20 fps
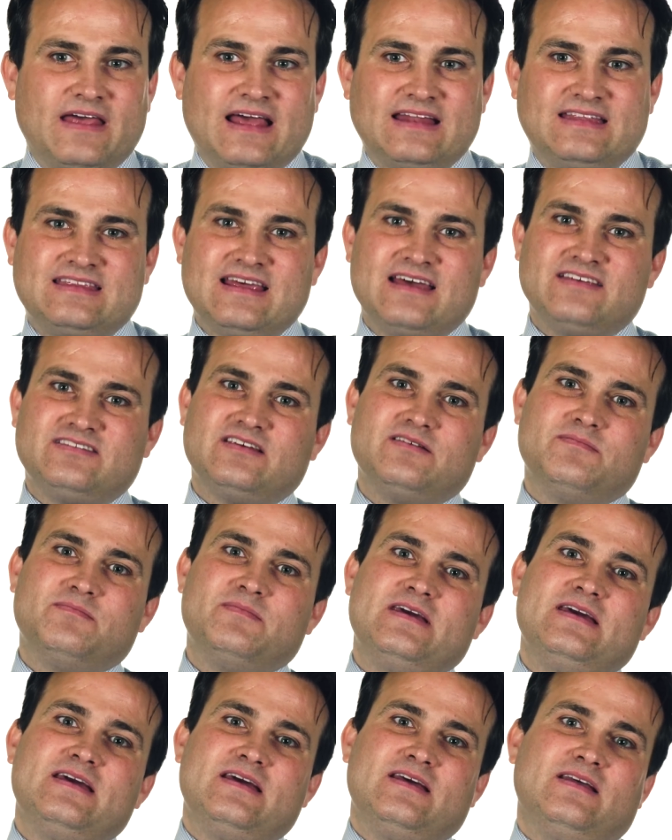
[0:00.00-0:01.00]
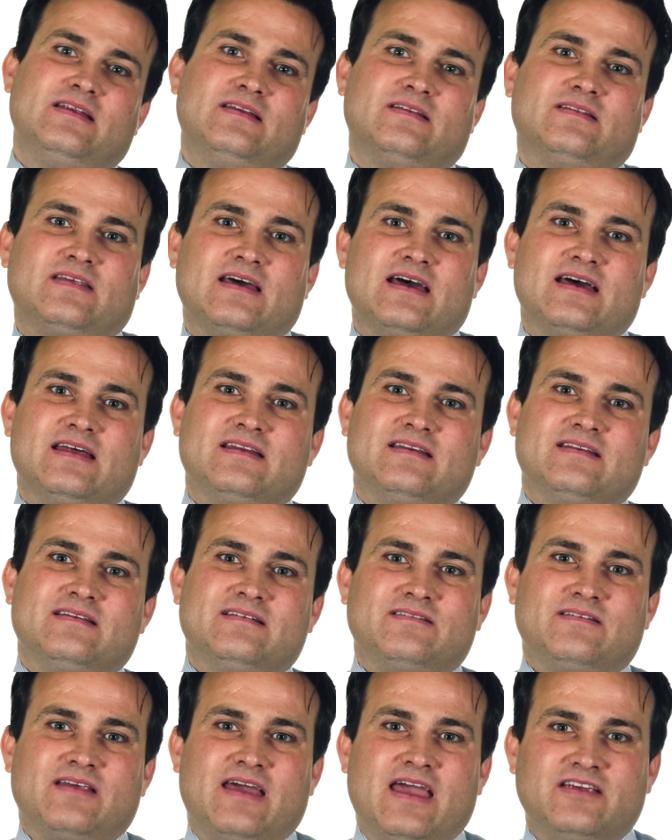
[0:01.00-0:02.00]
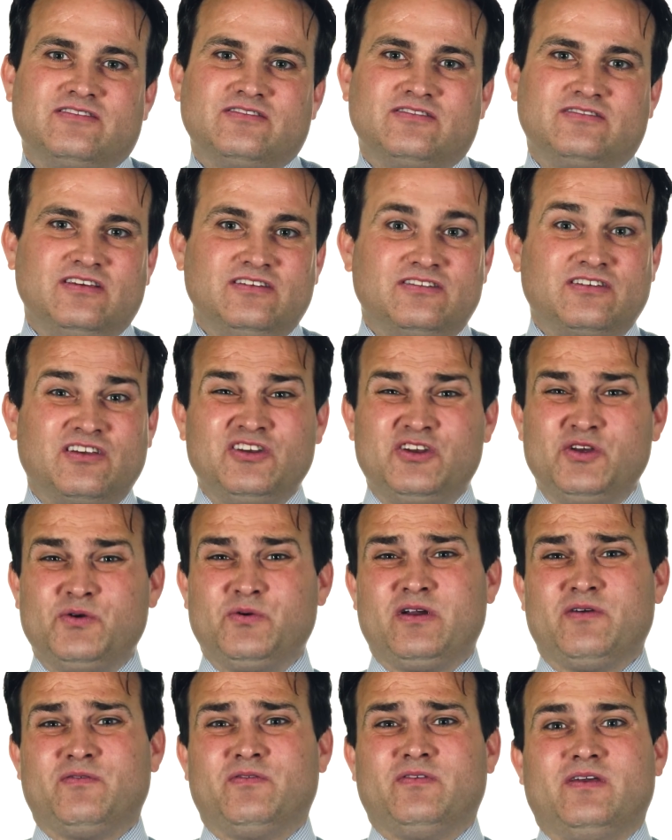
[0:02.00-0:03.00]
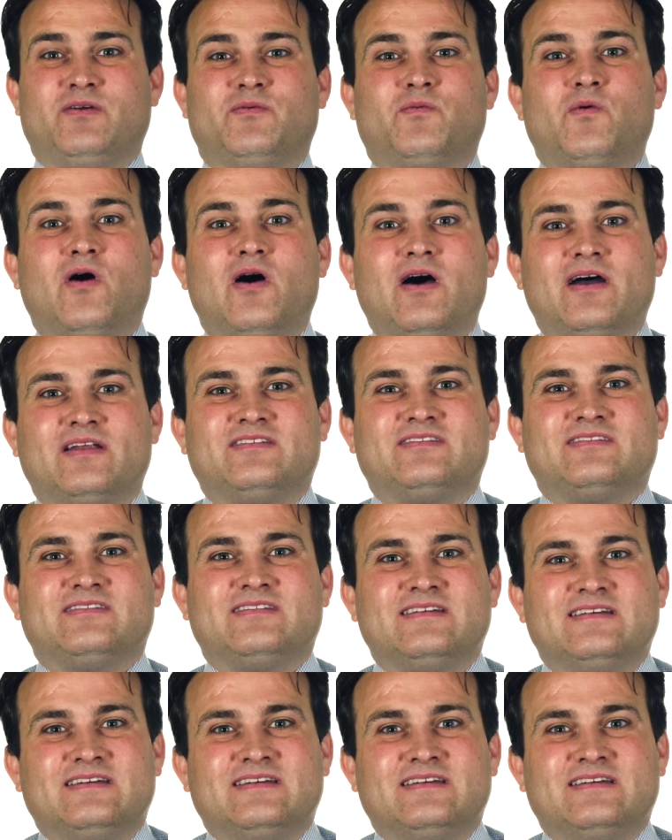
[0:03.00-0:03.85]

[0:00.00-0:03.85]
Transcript: that doesn't mean that agencies can do whatever they want